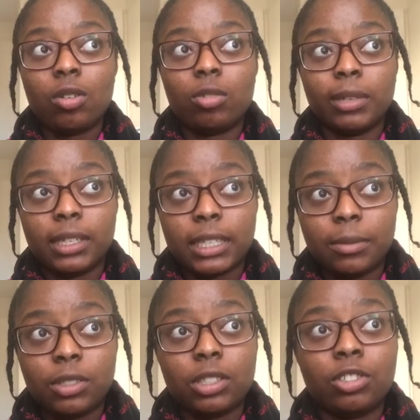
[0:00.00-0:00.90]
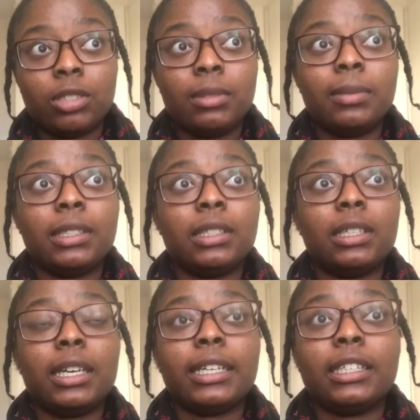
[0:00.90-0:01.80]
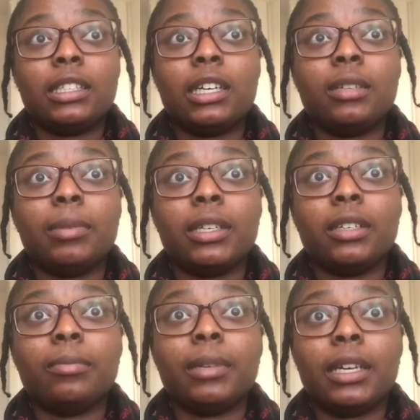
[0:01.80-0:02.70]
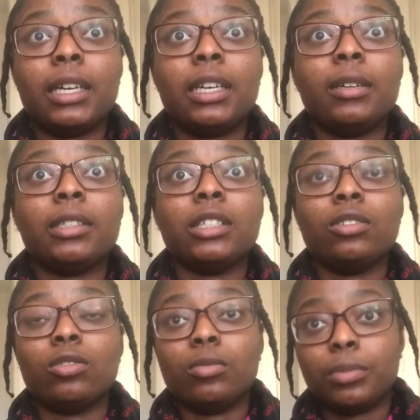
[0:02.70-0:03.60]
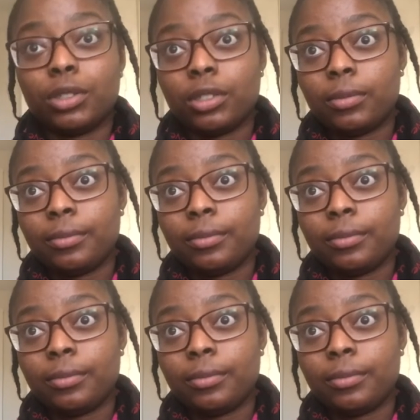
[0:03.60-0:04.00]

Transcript: or because I'm just extremely busy and I could not pick up a single book.